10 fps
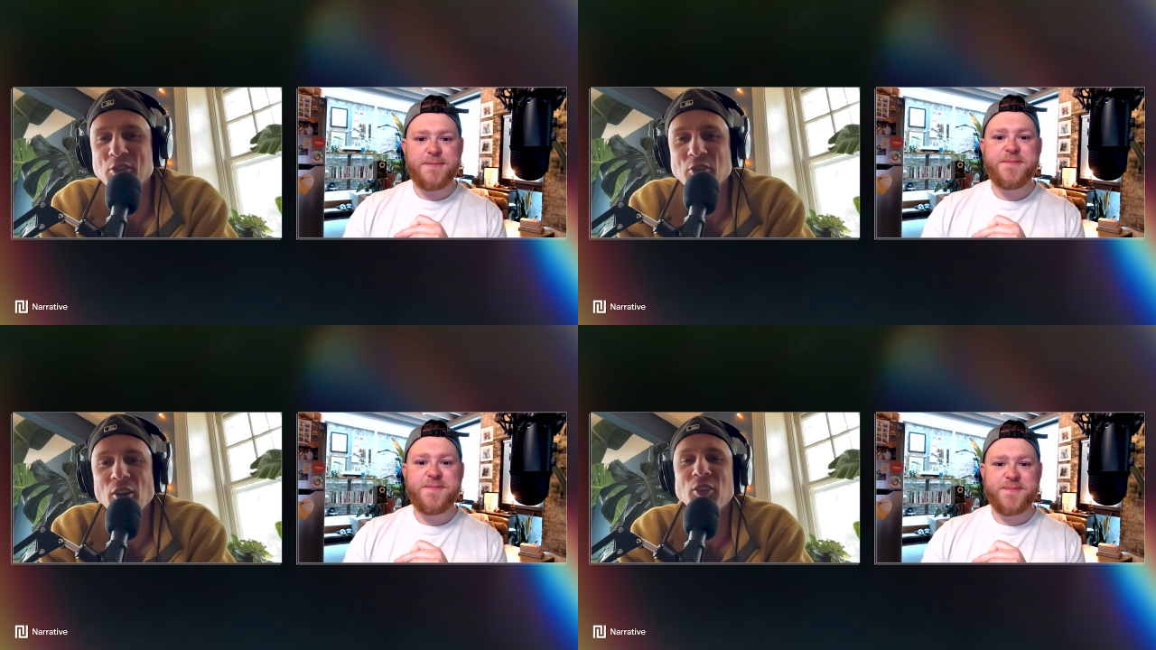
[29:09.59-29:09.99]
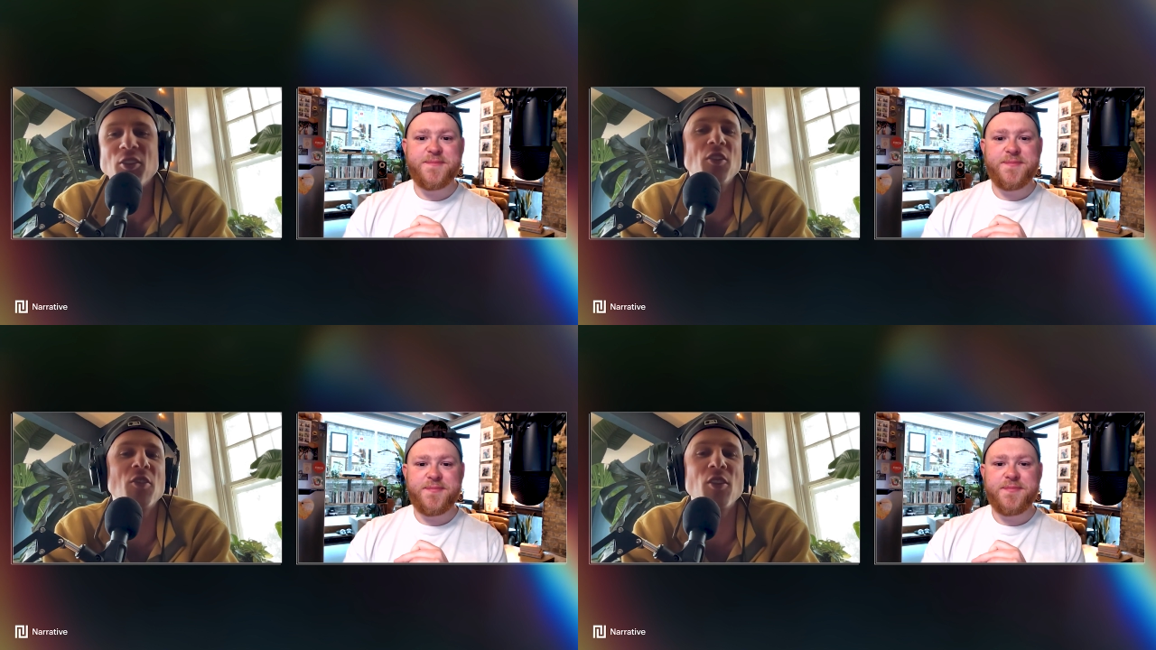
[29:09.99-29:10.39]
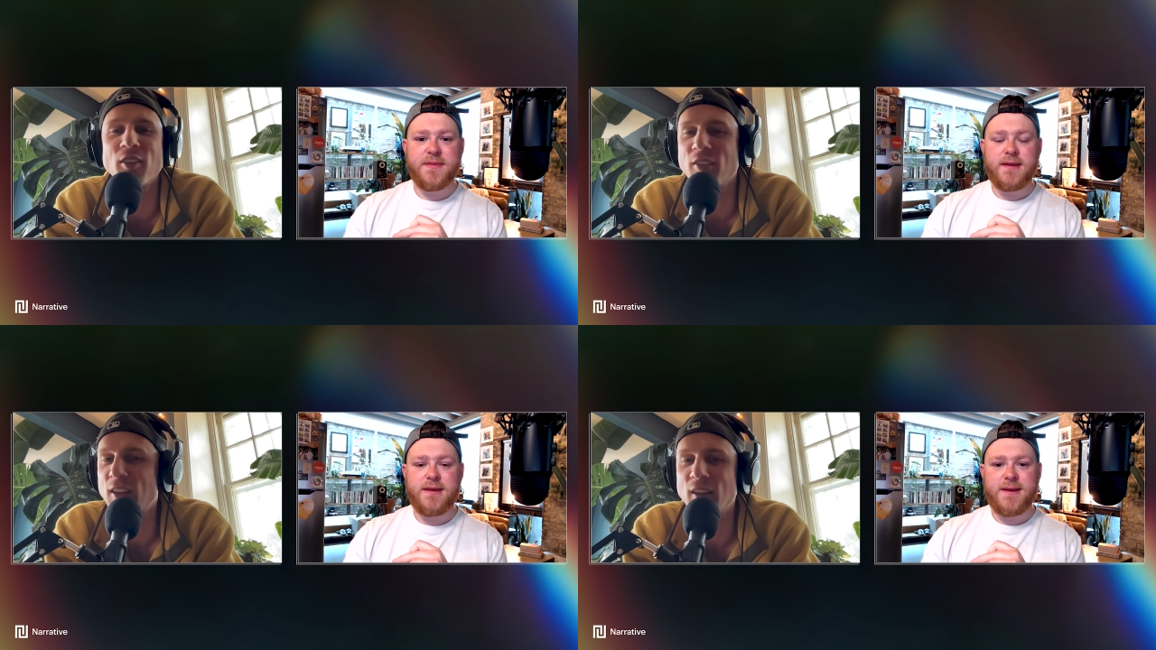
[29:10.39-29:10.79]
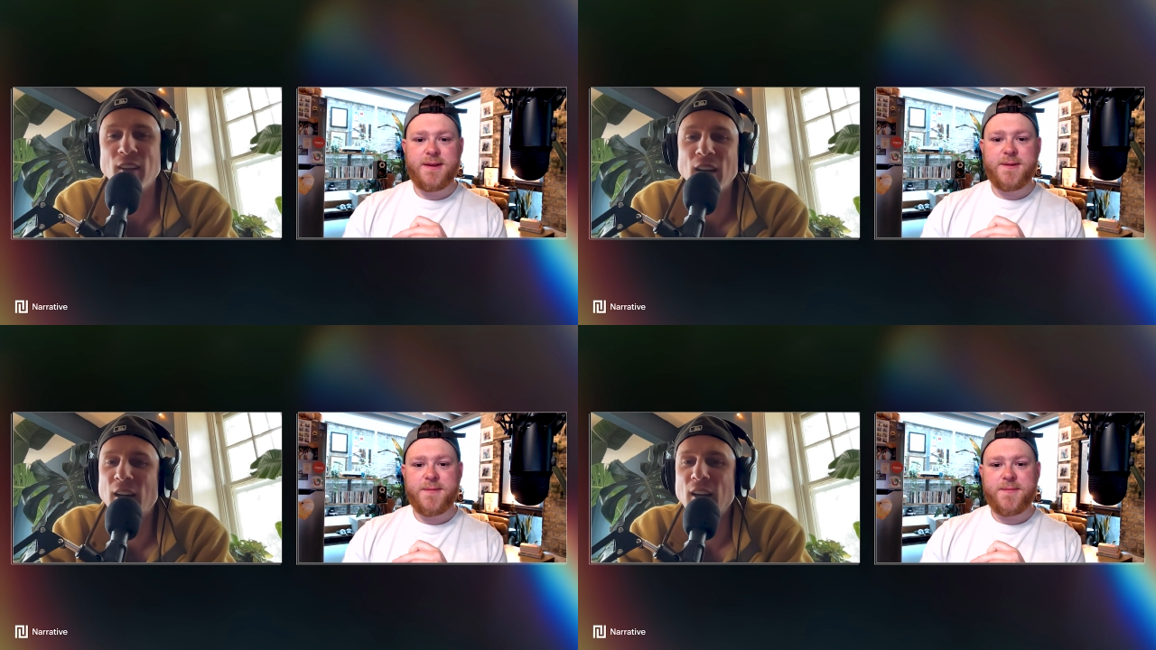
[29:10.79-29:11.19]
Speaker 1: struggle or
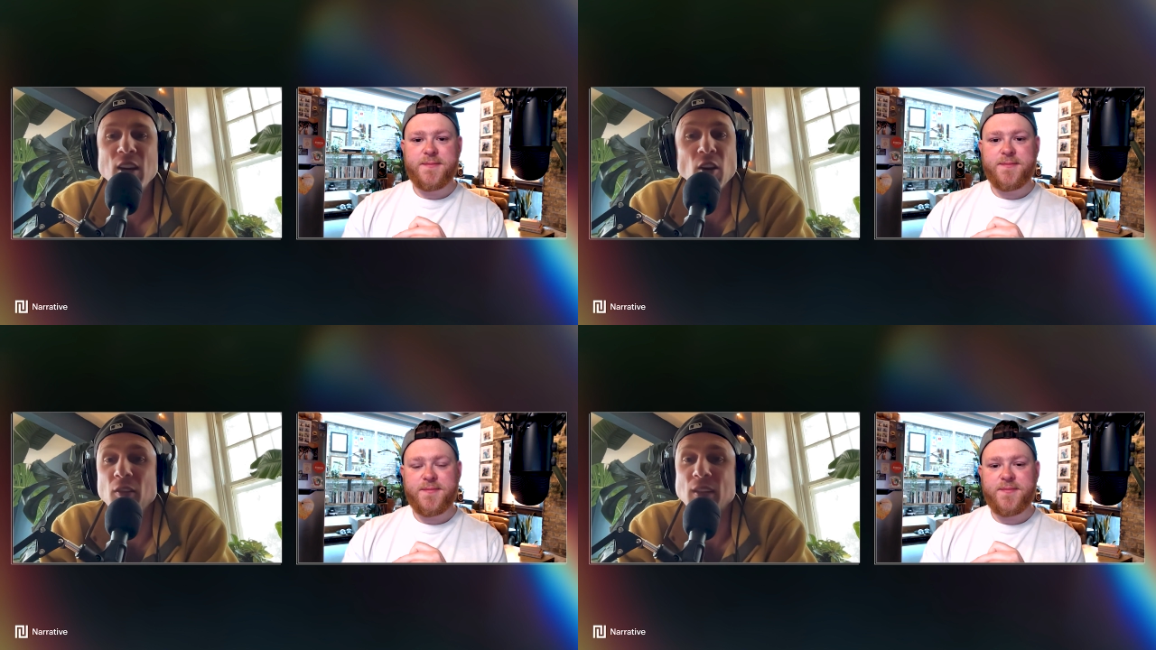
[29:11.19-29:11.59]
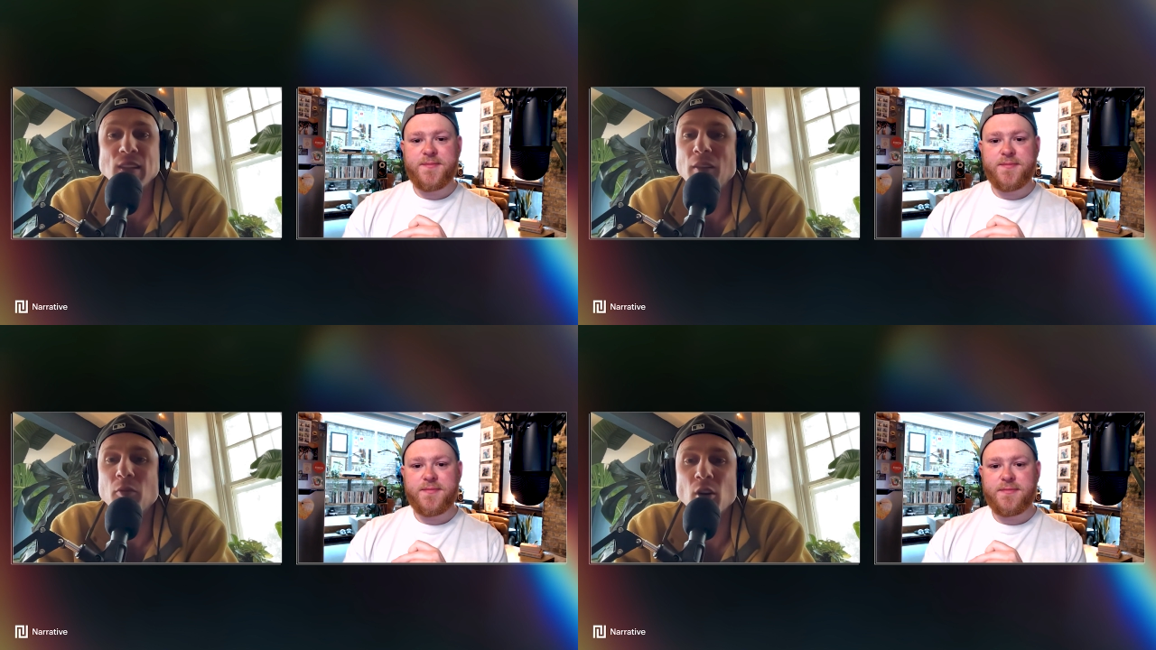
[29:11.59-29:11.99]
the you know the stuff